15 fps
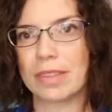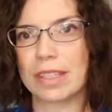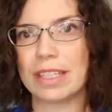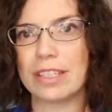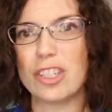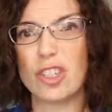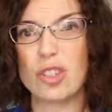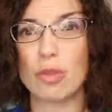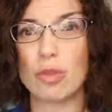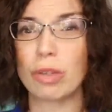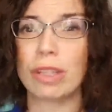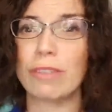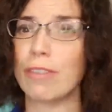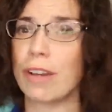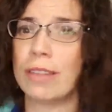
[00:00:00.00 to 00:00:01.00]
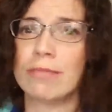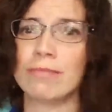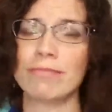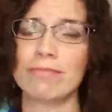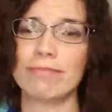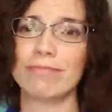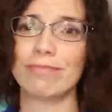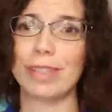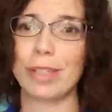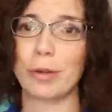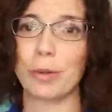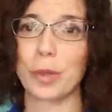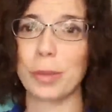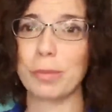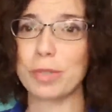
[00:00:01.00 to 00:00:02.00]
It's just a really fun,
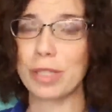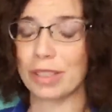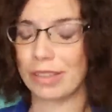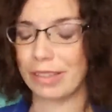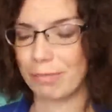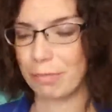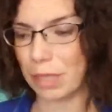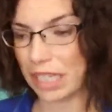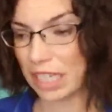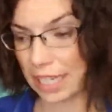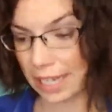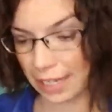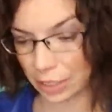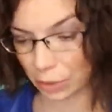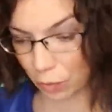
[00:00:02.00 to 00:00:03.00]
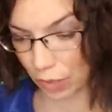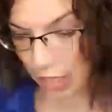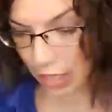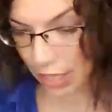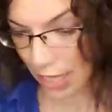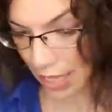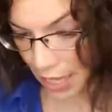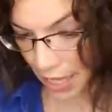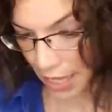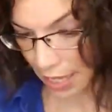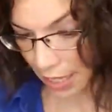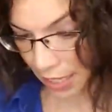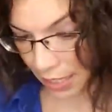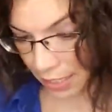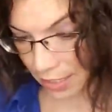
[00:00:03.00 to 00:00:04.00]
group to be connected with.
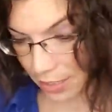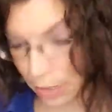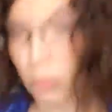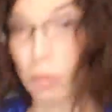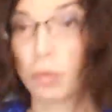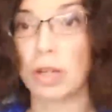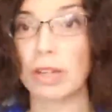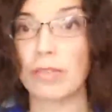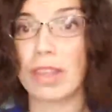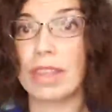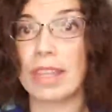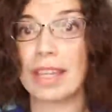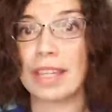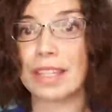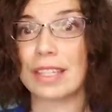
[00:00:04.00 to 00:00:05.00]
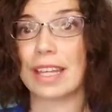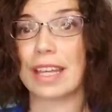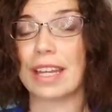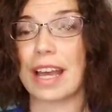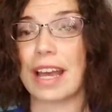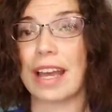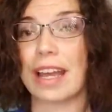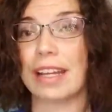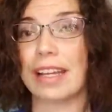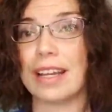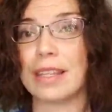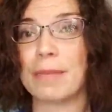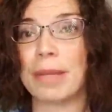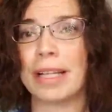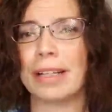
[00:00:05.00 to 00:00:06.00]
And one of the things that I got in
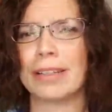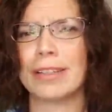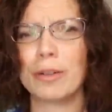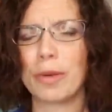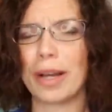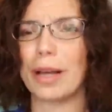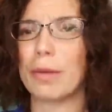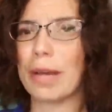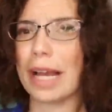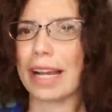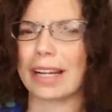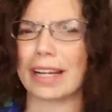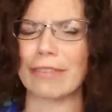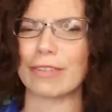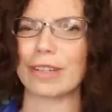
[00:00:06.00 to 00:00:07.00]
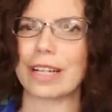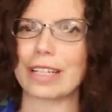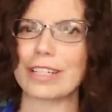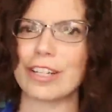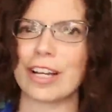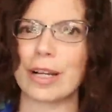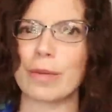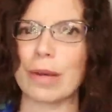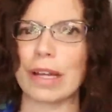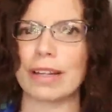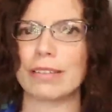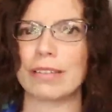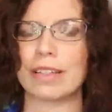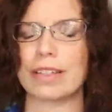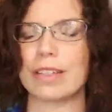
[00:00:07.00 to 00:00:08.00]
the mail a little while back, and I forgot to talk about it
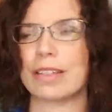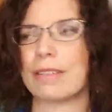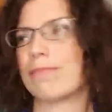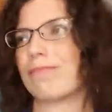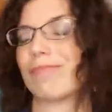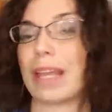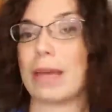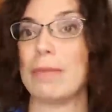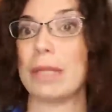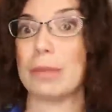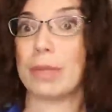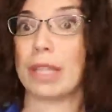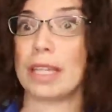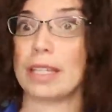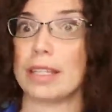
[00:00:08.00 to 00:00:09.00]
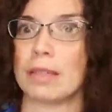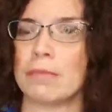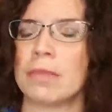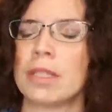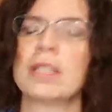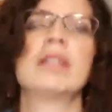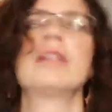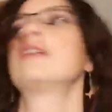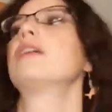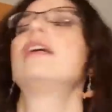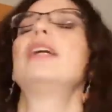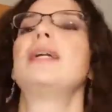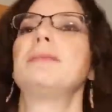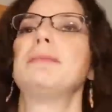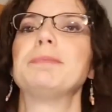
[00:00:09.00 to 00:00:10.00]
because I misplaced them.
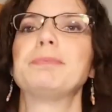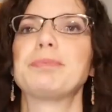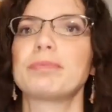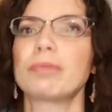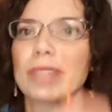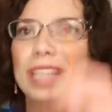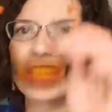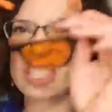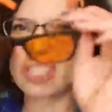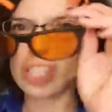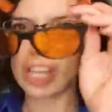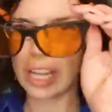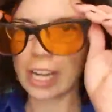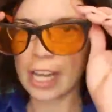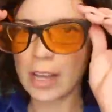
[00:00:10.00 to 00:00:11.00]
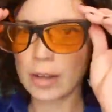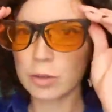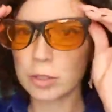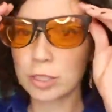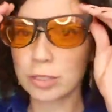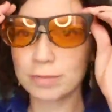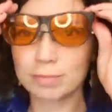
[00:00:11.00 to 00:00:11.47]
Check it out.